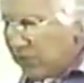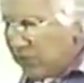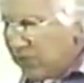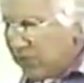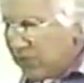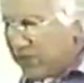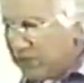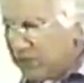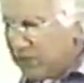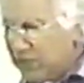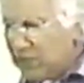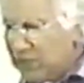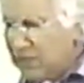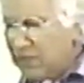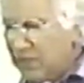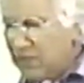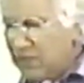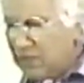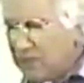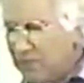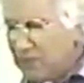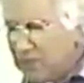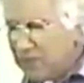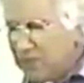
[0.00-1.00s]
witnessed
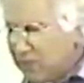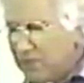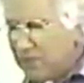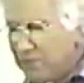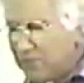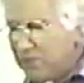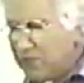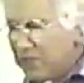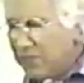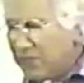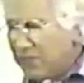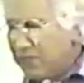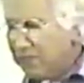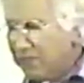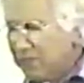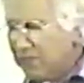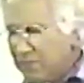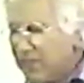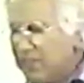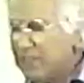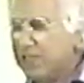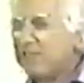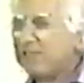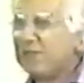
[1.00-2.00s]
the impressive
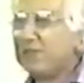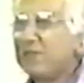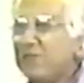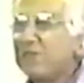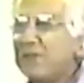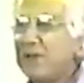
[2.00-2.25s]
rites of the